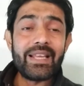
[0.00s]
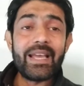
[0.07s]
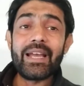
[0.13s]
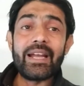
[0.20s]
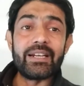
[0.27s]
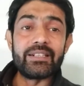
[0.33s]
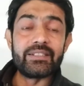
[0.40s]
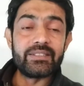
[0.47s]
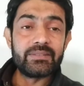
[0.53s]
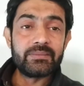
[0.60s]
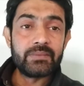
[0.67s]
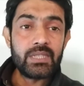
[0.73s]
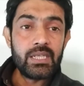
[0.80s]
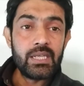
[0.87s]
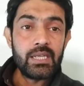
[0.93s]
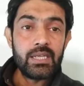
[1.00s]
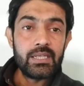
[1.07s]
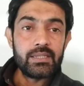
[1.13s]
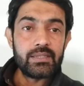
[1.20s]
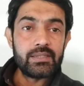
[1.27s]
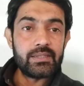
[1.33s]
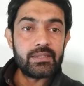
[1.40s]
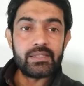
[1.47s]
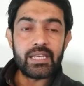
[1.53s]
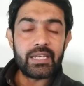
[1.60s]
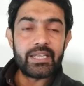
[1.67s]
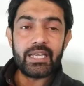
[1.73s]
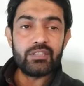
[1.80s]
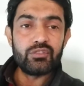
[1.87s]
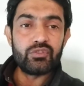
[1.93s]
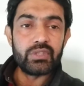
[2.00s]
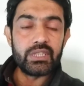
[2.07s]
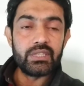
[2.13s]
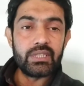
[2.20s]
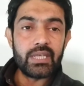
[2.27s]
add secondary